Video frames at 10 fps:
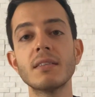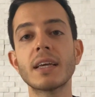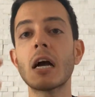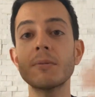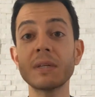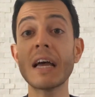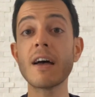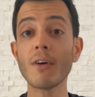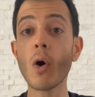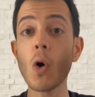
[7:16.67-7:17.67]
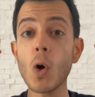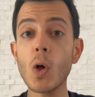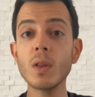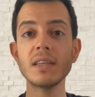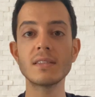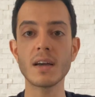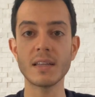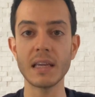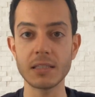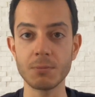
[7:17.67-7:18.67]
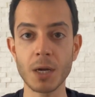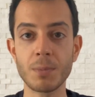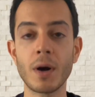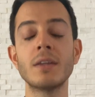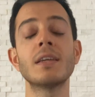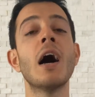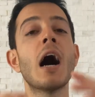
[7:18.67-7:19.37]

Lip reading: Like, I'm going to have all these ideas in my mind.